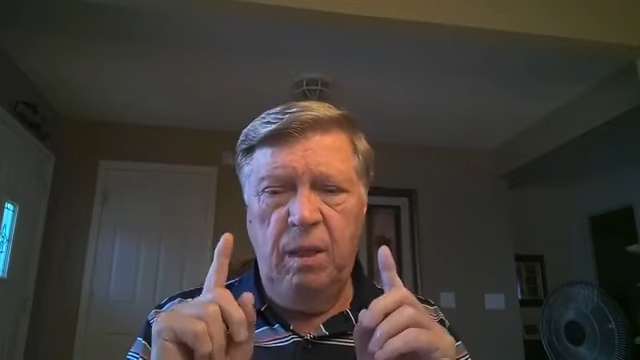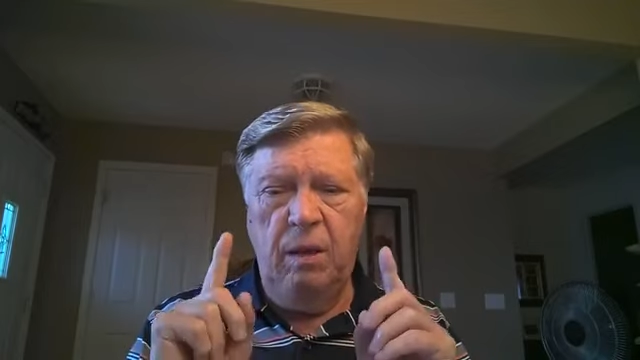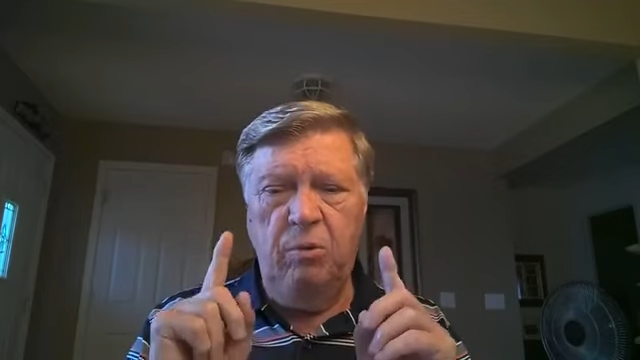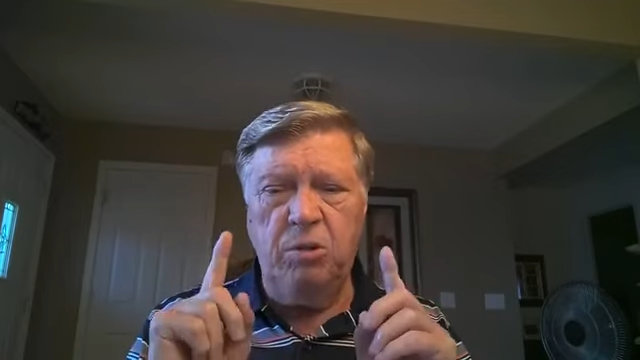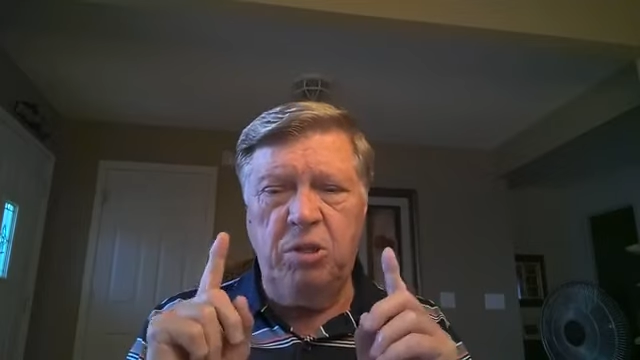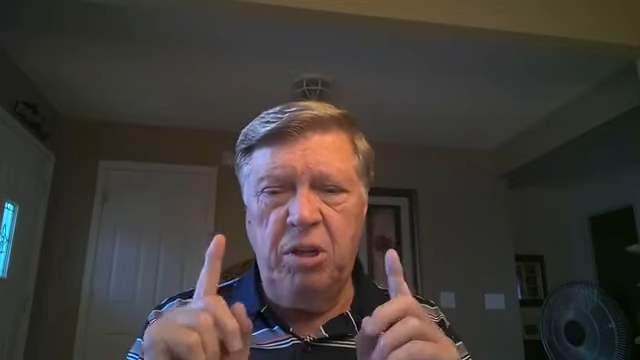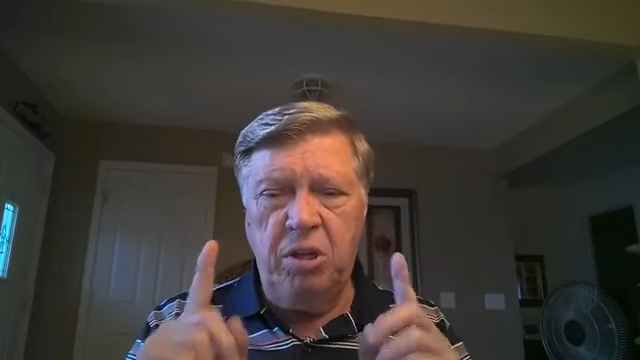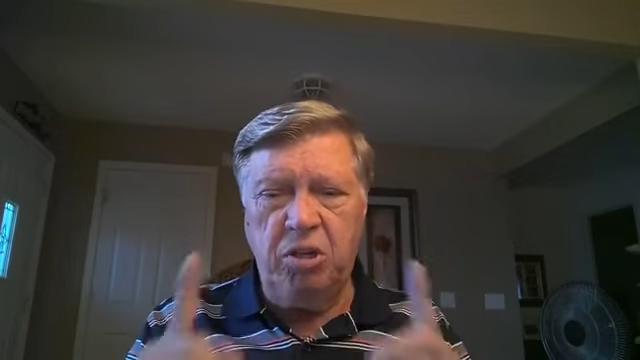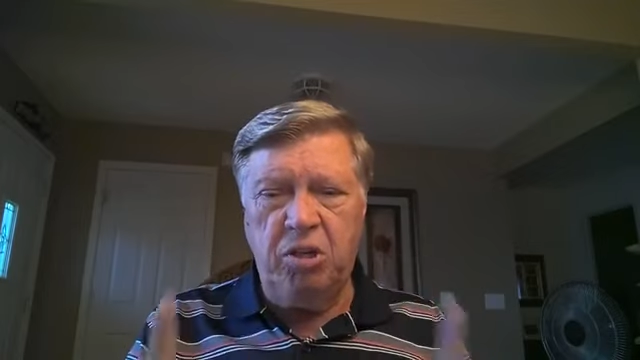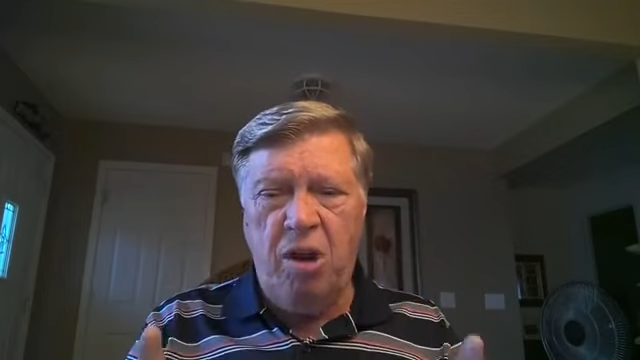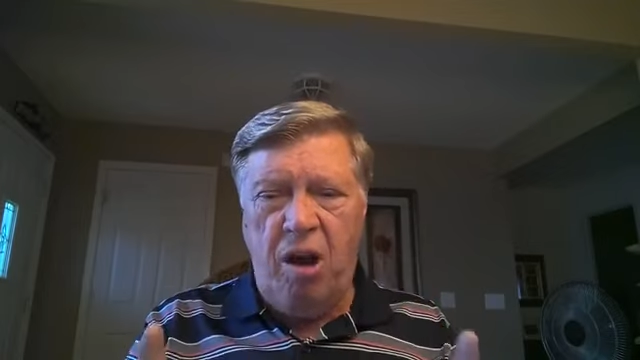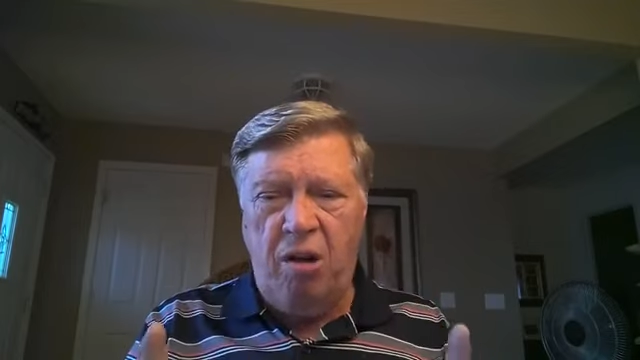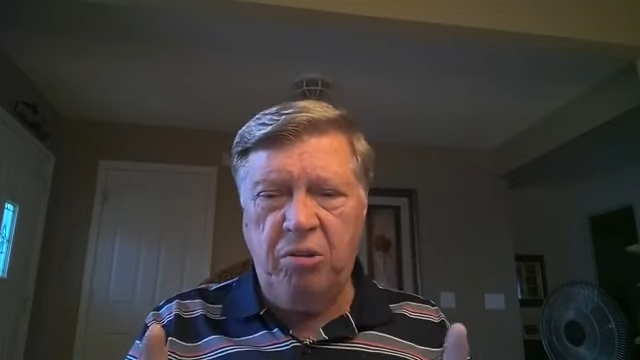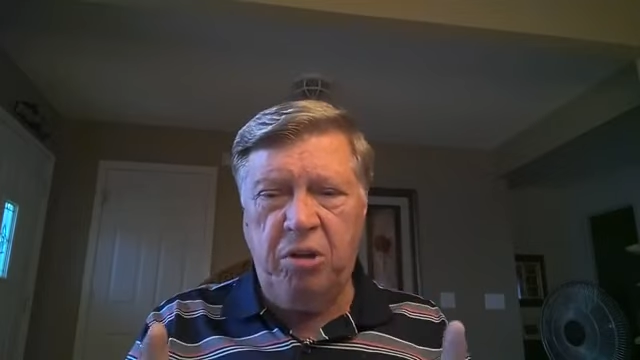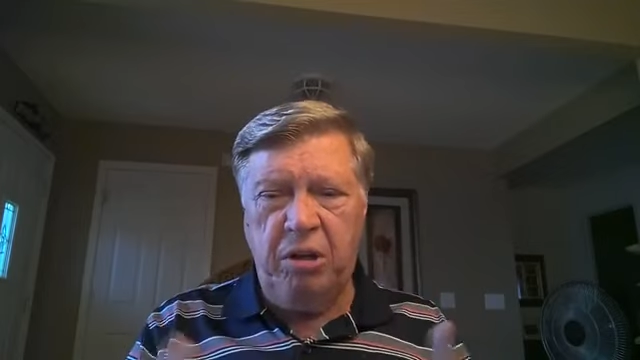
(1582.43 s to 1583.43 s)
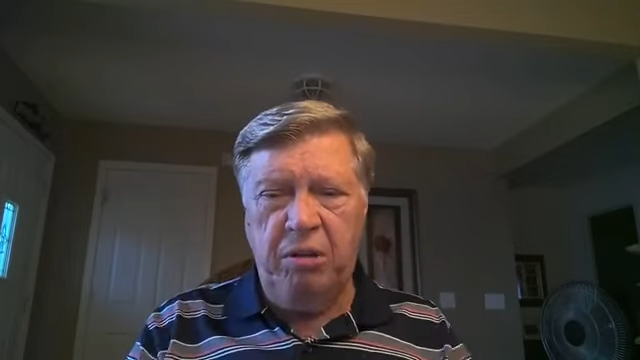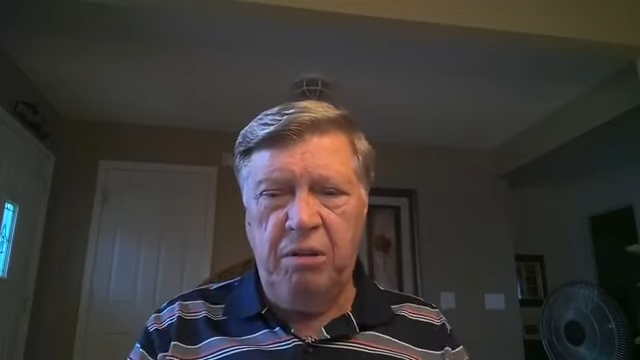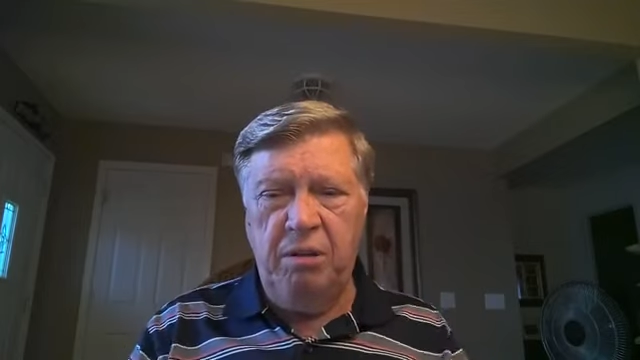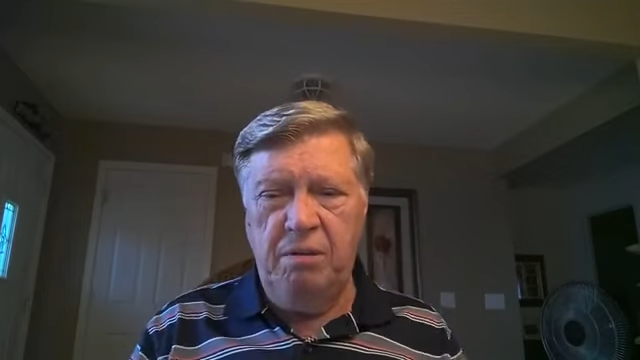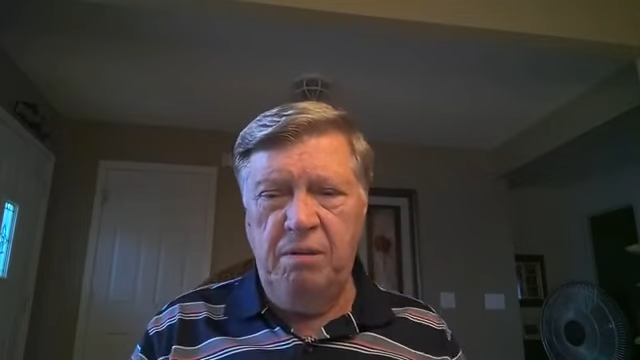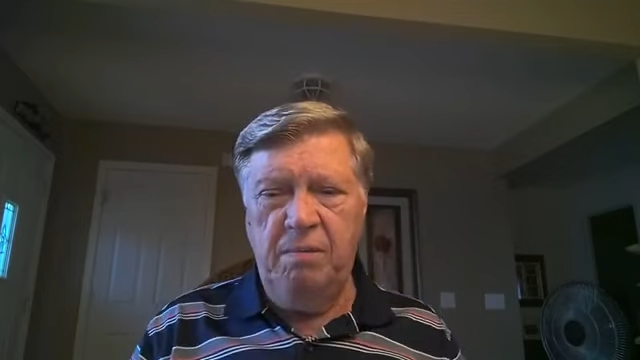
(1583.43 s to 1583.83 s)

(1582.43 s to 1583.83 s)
It was insulting.